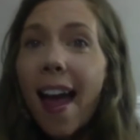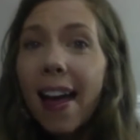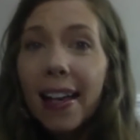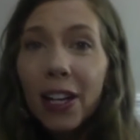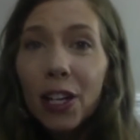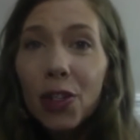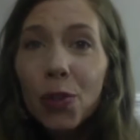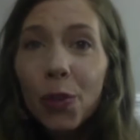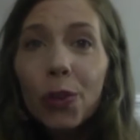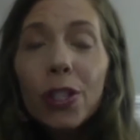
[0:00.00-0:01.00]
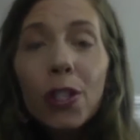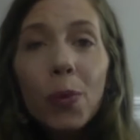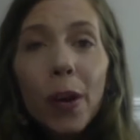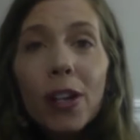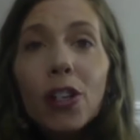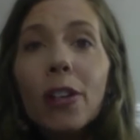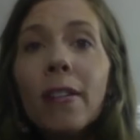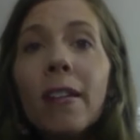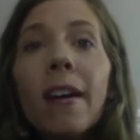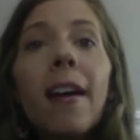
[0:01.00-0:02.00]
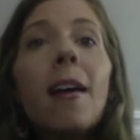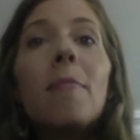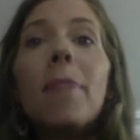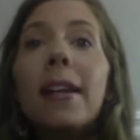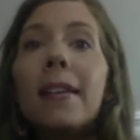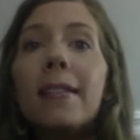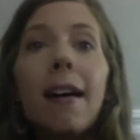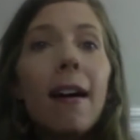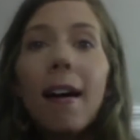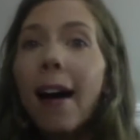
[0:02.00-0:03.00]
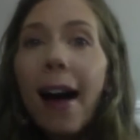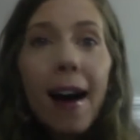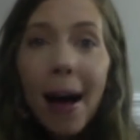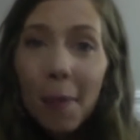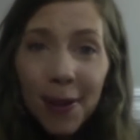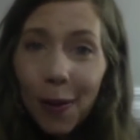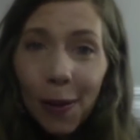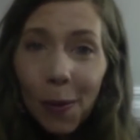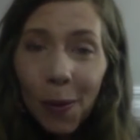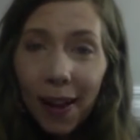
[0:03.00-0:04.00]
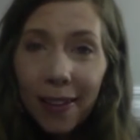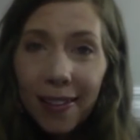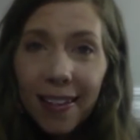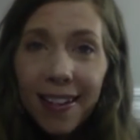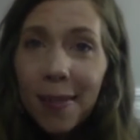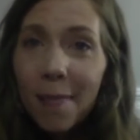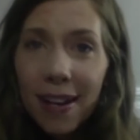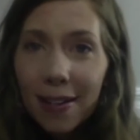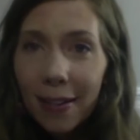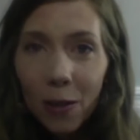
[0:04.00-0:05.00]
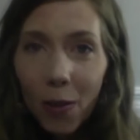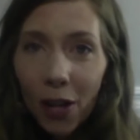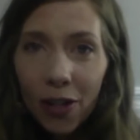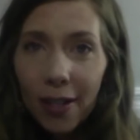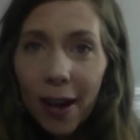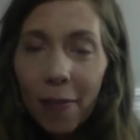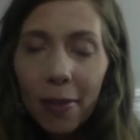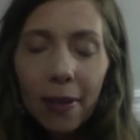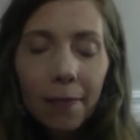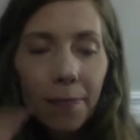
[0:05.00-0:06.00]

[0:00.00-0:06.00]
in a controlled situation, but it's happening all at once. It's amazing to watch this happen.